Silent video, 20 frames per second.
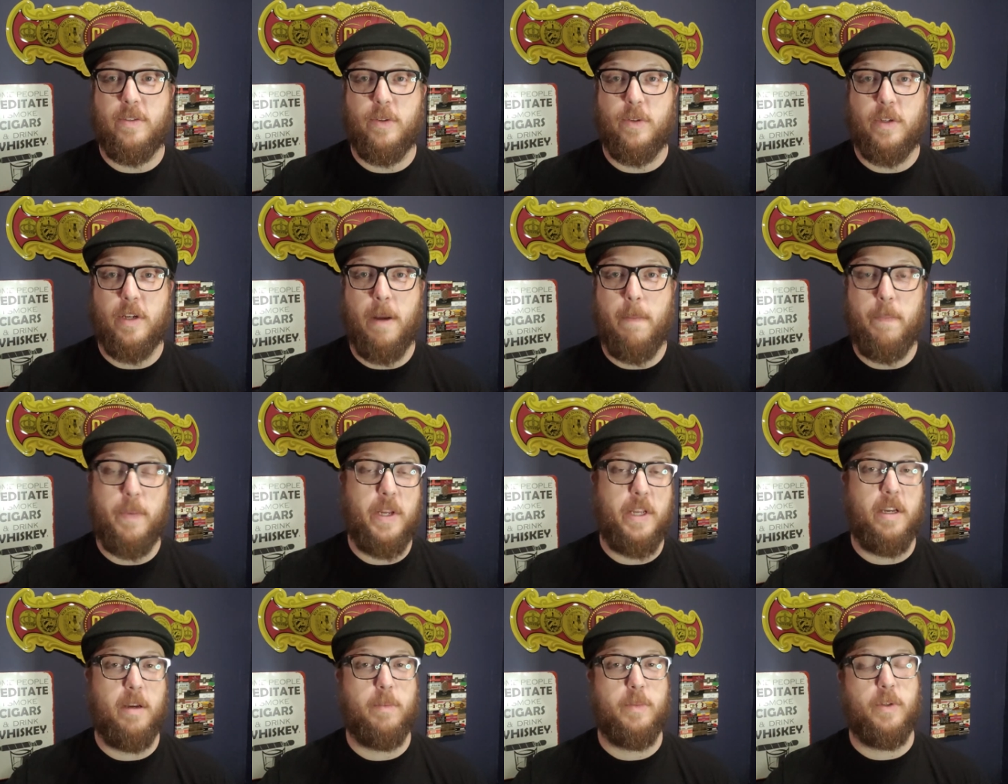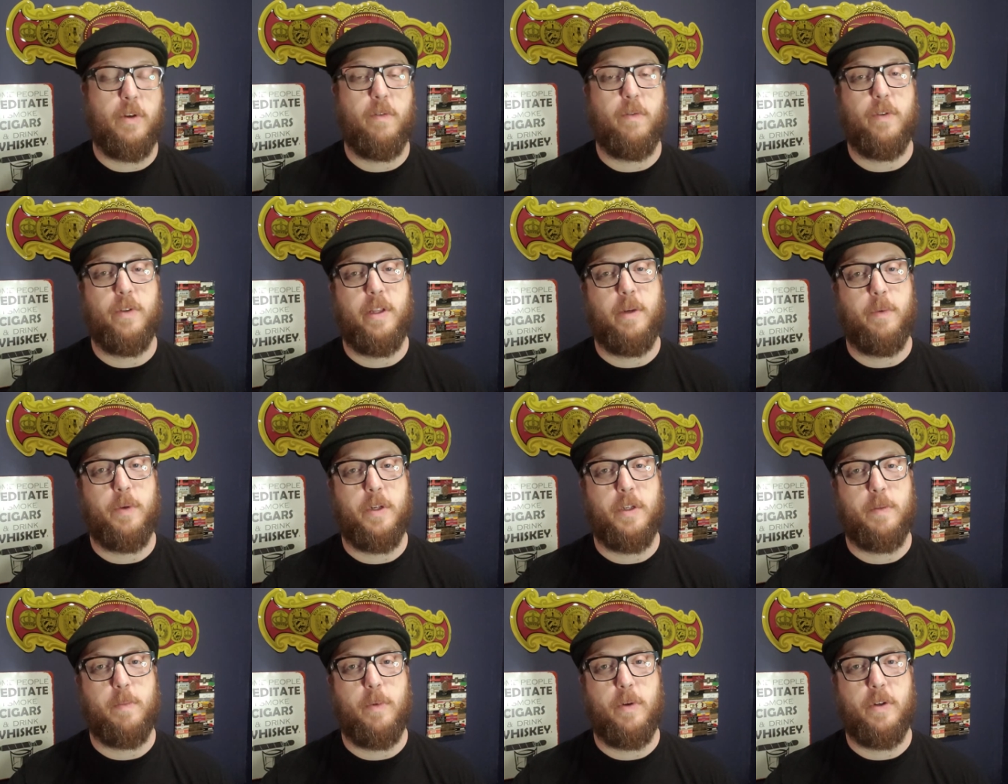or company comes over and they want
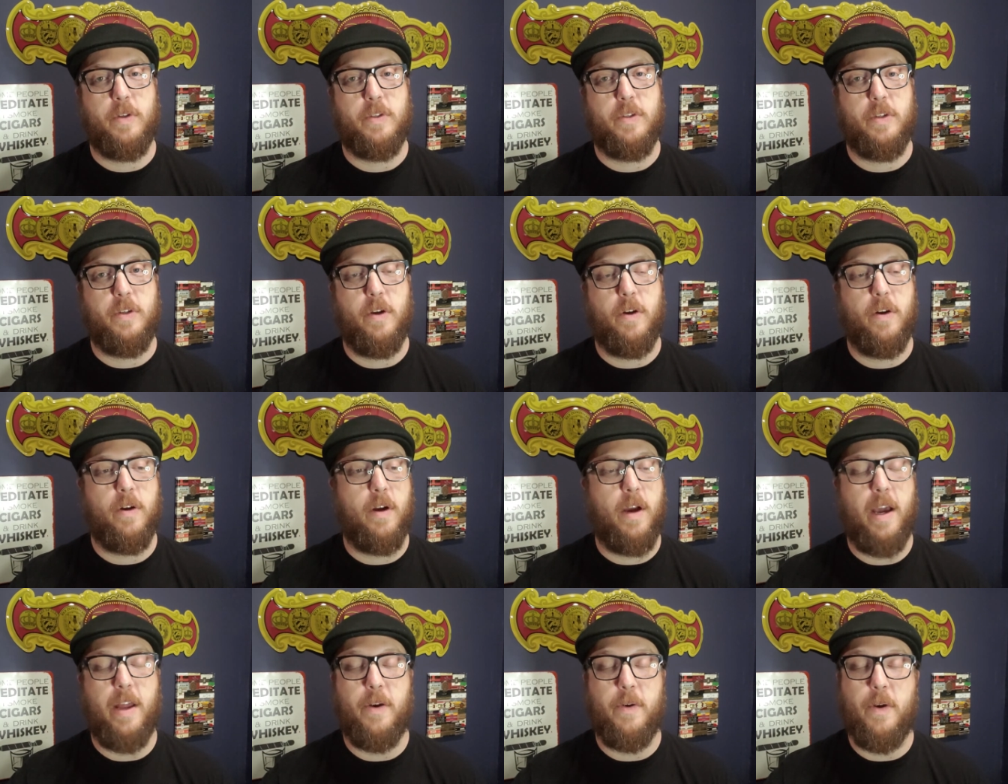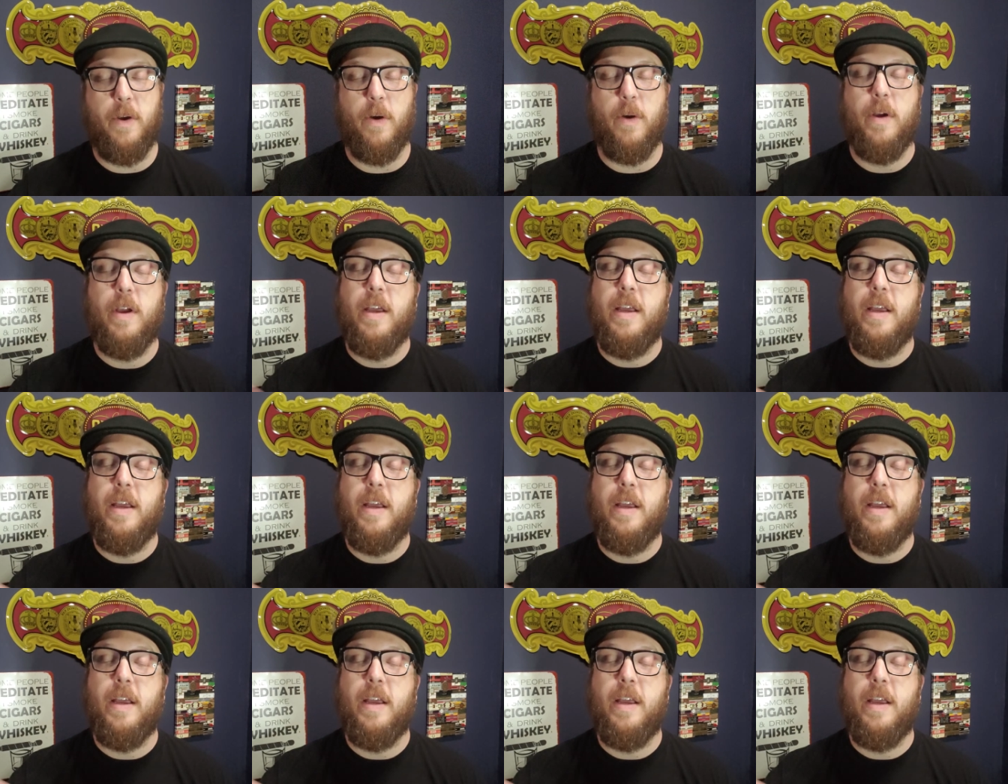to smoke a cigar? I don't know.